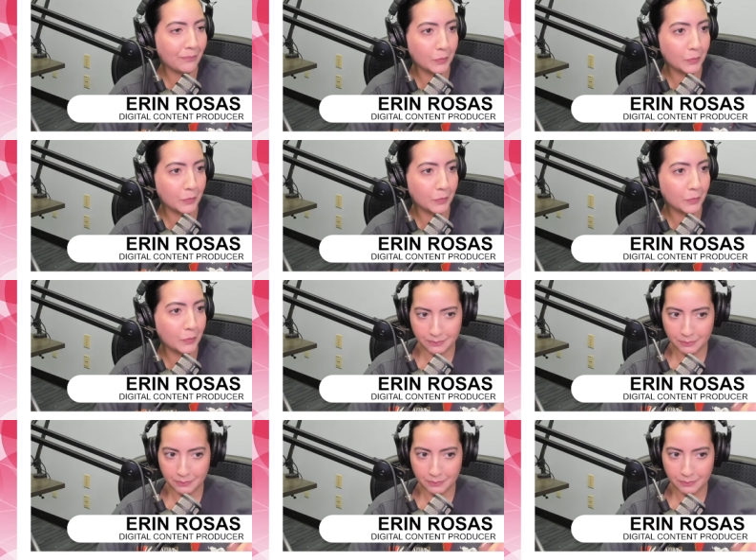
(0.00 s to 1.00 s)
which may
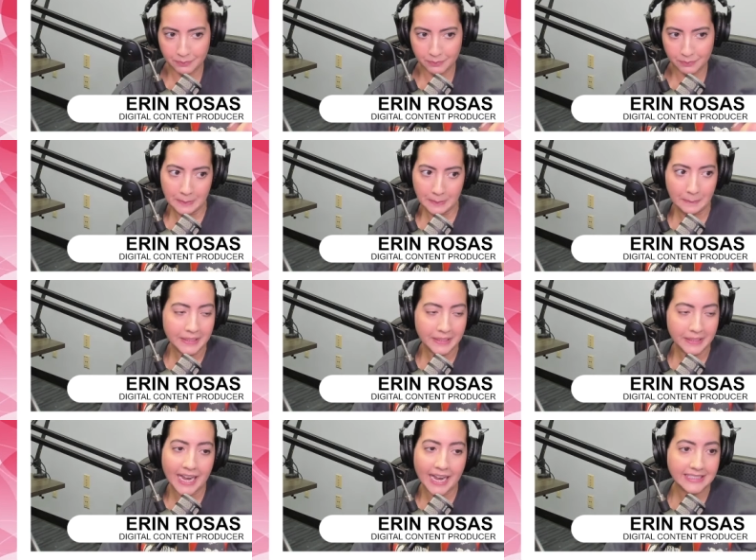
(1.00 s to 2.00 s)
surprise some people,
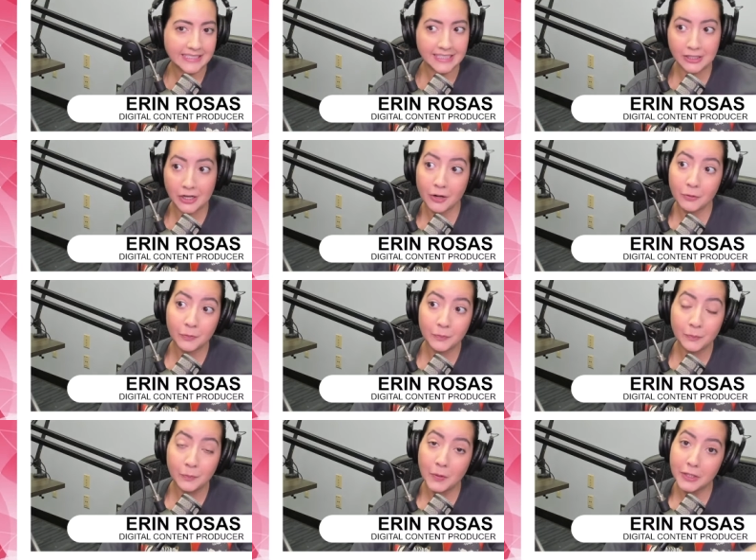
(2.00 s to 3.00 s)
but I did not
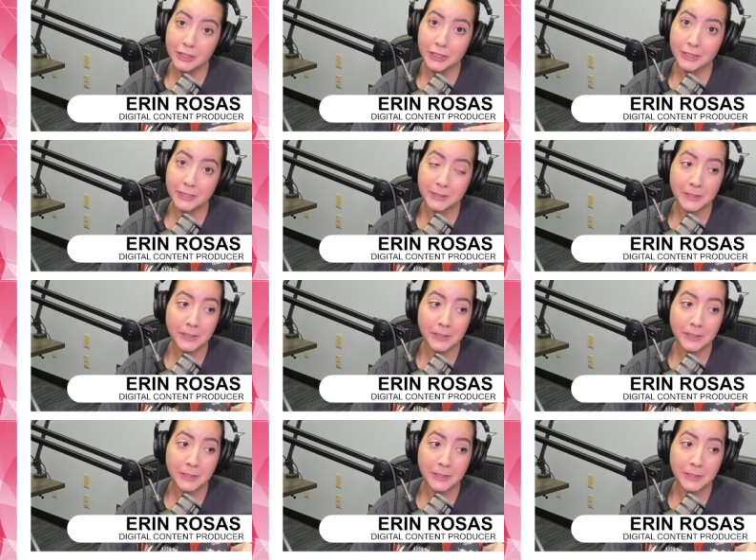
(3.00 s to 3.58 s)
watch it.